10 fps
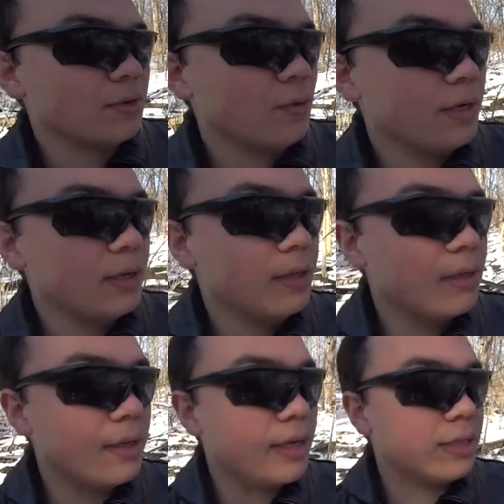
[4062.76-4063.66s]
an oil
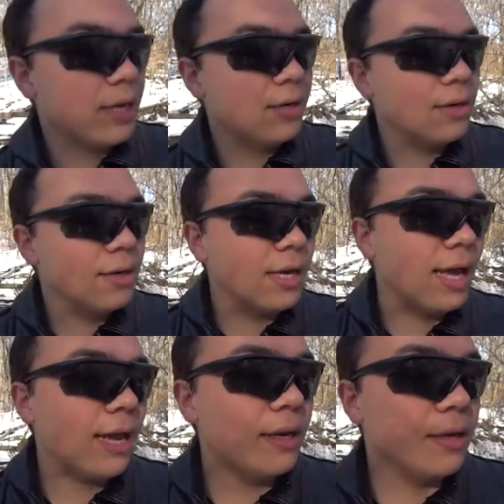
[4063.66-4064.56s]
container
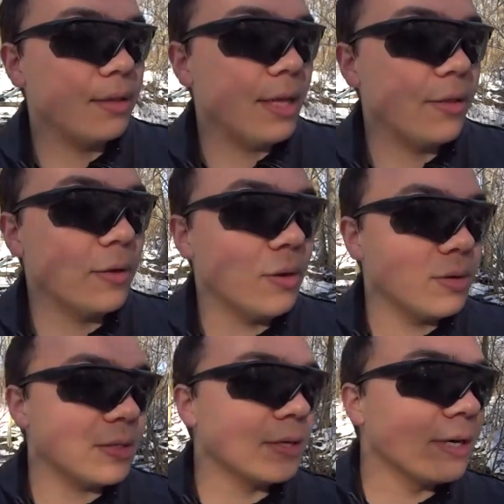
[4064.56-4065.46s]
and leather
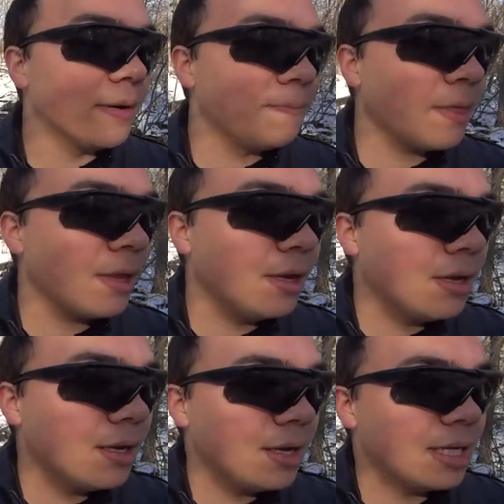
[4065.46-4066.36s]
holster.
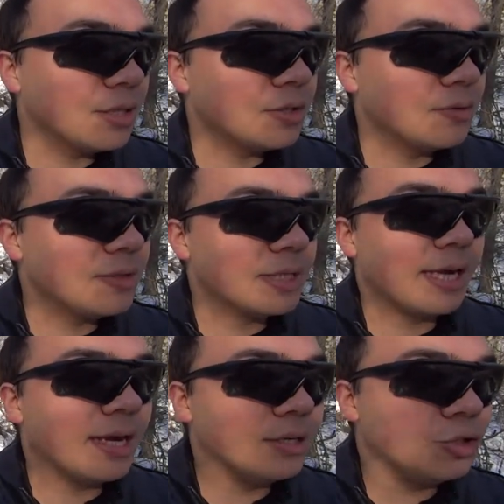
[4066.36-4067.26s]
It shoots
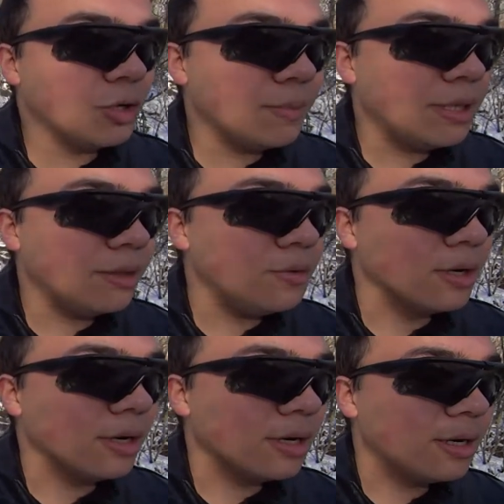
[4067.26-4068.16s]
like a German
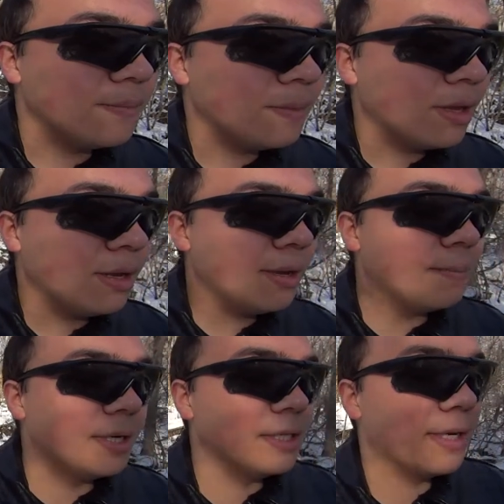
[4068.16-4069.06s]
Luger,
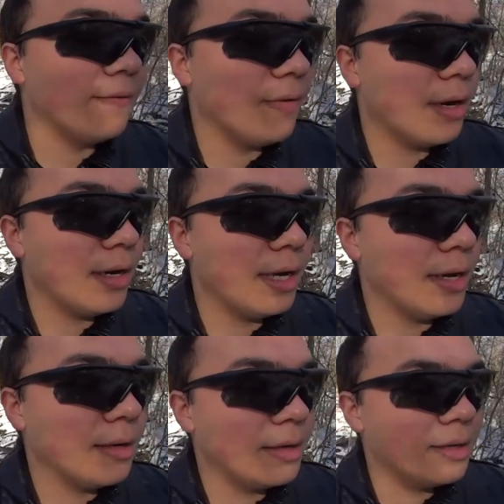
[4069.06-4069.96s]
but is a very
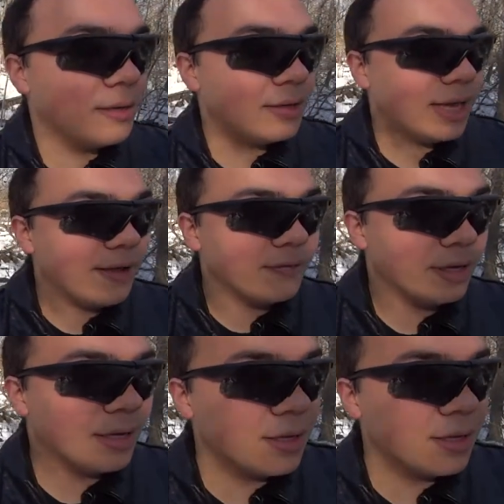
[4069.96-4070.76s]
heavy